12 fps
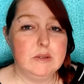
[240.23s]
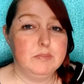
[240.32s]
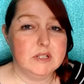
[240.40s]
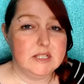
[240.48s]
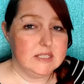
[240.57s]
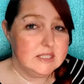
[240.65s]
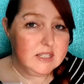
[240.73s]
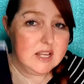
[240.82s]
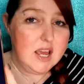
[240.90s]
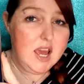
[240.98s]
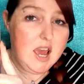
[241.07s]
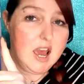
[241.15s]
pleased.
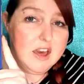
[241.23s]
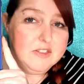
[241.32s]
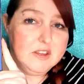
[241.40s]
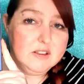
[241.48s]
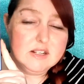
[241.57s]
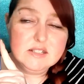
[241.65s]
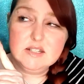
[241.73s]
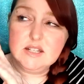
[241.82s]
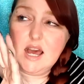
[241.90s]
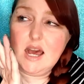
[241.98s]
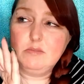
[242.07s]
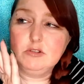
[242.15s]
I think this is
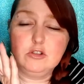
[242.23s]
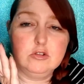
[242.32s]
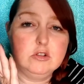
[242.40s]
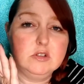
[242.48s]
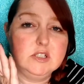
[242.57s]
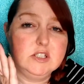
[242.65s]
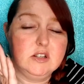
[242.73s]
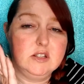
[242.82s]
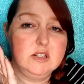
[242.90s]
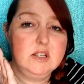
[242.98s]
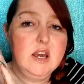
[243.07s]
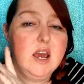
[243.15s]
absolutely
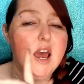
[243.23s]
stunning.